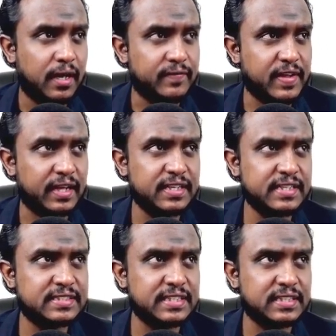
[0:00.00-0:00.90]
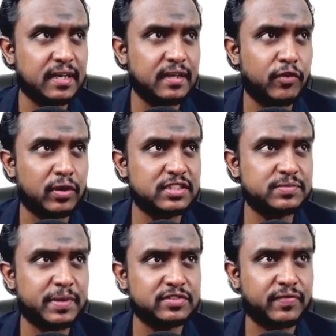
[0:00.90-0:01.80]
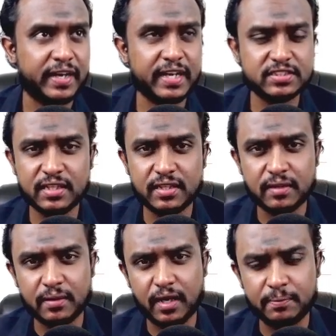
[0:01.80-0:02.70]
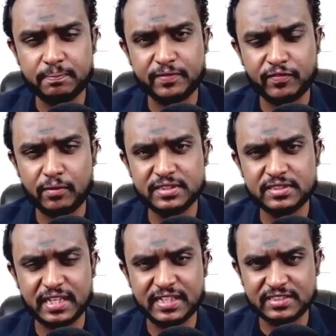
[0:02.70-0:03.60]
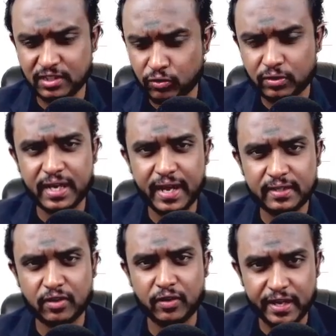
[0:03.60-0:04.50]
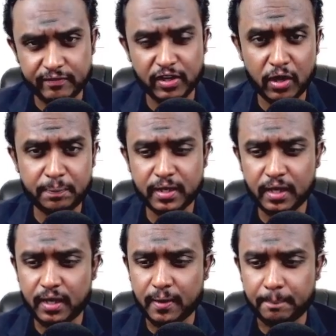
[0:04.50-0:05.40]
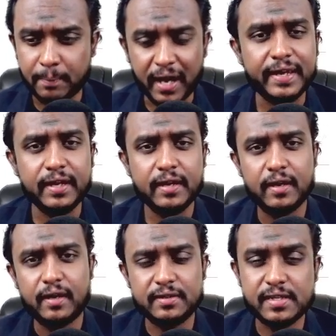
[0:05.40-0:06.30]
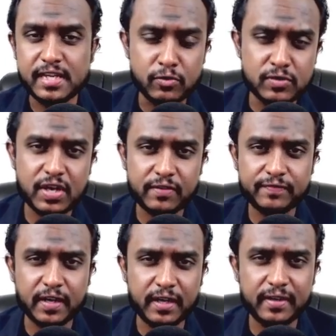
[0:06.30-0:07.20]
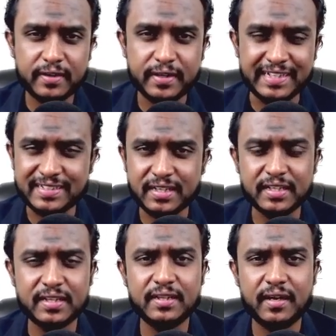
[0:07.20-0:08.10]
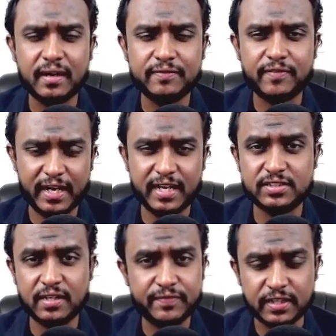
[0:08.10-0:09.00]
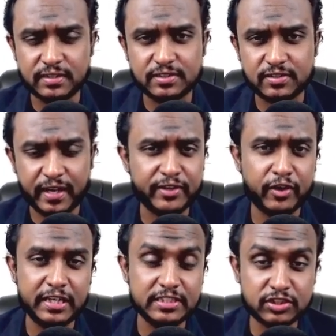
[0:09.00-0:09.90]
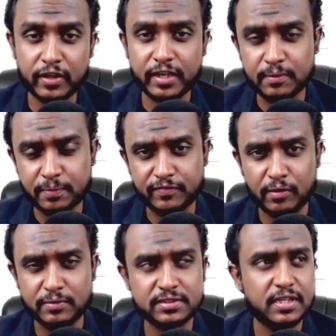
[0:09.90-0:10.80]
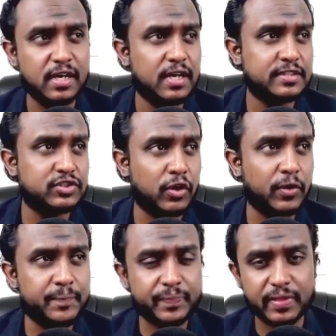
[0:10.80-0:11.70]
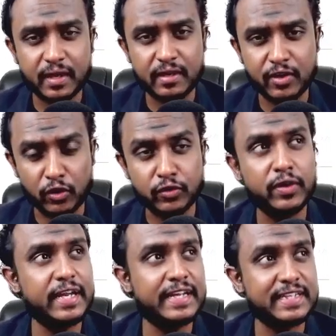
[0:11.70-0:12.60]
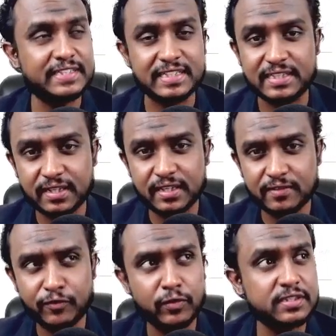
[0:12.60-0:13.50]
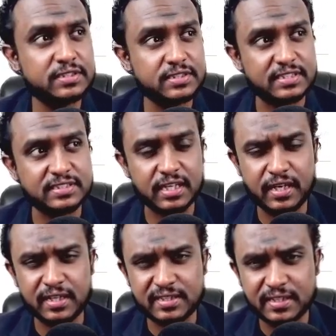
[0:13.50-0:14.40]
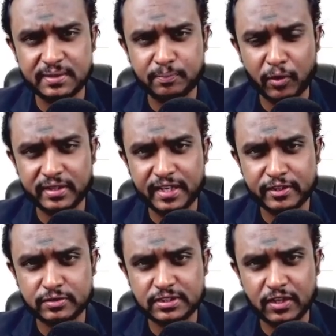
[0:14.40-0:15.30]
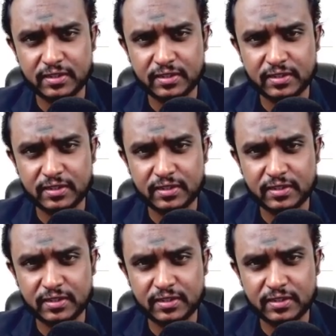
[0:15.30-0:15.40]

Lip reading: The other is internal focus, because financial performance is looked at or developed by the use of internal financial figures, right? Your historical performance. So not only it is internal focused, this third point that you see on